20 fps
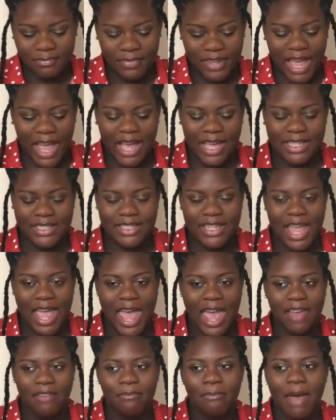I
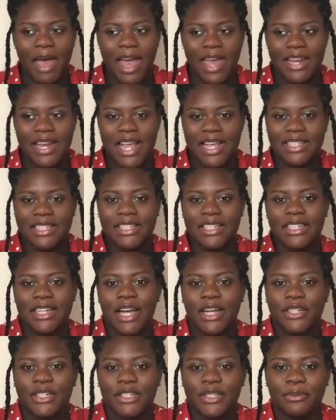have my next
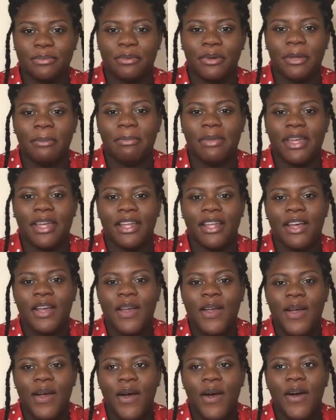doctor's appointment
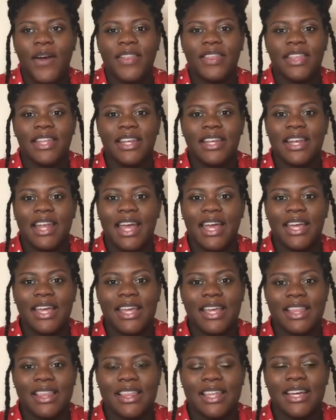on the
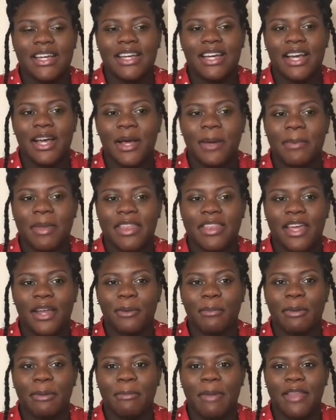9th, and
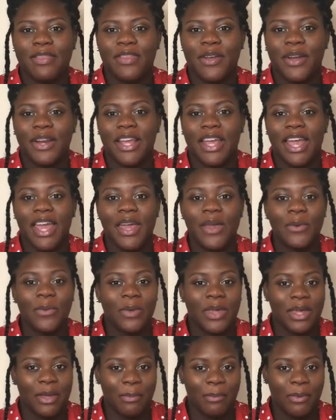that'll be my
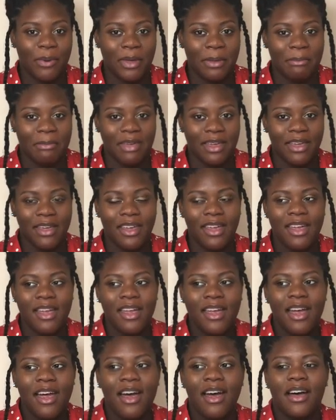38-week appointment.
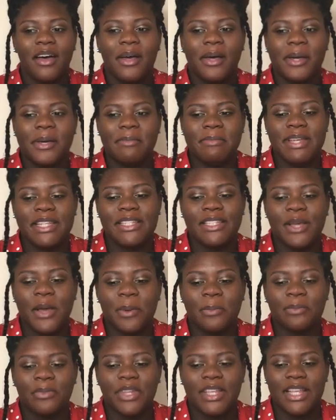And so
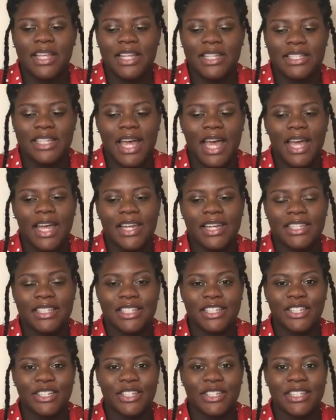I'm really excited
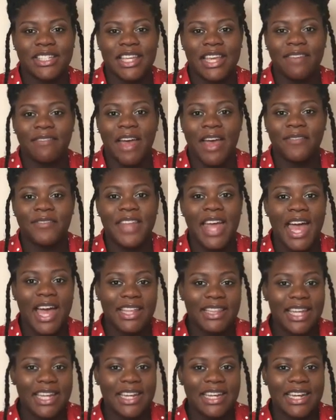to just see if I've
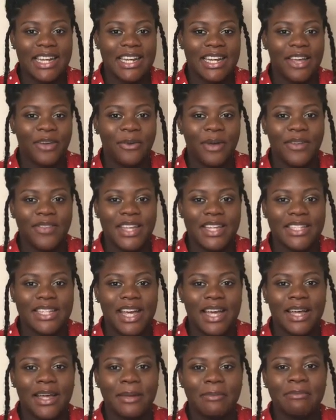dilated any around that
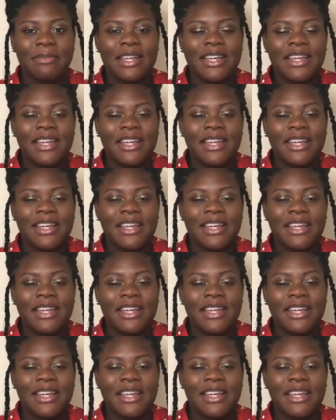time.